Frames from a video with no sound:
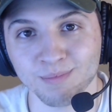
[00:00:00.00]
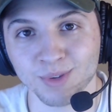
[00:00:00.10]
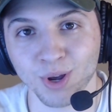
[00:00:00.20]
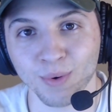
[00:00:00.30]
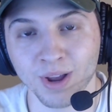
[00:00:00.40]

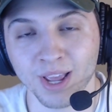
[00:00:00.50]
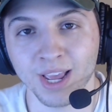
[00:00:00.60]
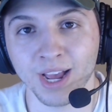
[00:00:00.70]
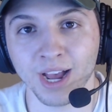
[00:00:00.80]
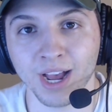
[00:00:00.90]
So
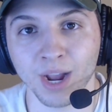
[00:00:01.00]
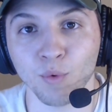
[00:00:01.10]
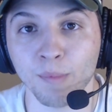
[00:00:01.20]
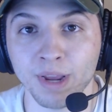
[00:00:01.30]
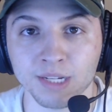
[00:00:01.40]
I
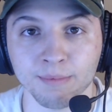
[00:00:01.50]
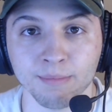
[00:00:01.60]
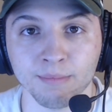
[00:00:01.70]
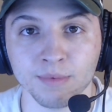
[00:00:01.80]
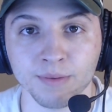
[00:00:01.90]
will make
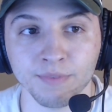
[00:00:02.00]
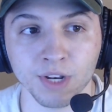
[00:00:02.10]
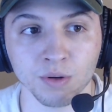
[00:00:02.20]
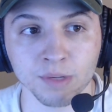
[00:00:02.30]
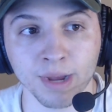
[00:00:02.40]
some
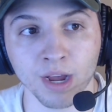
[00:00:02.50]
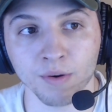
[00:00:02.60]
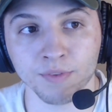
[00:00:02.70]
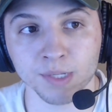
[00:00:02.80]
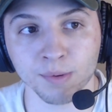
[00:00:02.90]
videos
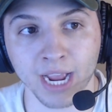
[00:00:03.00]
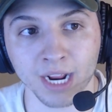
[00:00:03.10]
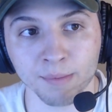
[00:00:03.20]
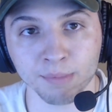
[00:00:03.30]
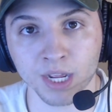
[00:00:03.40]
about Facebook
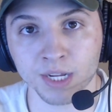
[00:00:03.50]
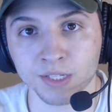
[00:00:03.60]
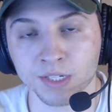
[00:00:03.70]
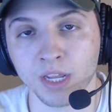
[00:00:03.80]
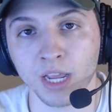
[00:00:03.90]
ad
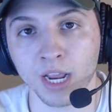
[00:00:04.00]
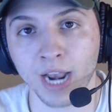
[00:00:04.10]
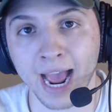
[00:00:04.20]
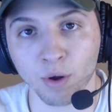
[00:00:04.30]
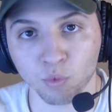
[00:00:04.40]
compliance and
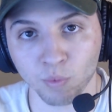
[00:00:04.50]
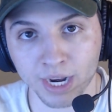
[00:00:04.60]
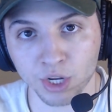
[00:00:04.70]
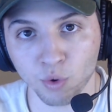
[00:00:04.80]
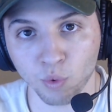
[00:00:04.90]
how to
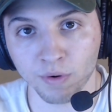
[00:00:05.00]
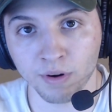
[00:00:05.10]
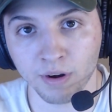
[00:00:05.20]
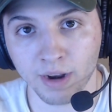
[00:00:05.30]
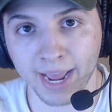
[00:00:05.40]
write
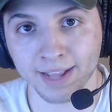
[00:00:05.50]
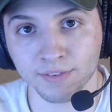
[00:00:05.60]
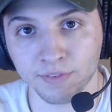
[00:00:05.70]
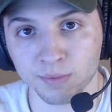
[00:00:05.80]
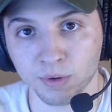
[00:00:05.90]
your
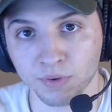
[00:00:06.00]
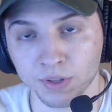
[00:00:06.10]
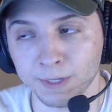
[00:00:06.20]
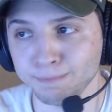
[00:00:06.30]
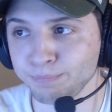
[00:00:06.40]
ads Facebook
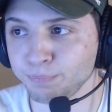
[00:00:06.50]
friendly.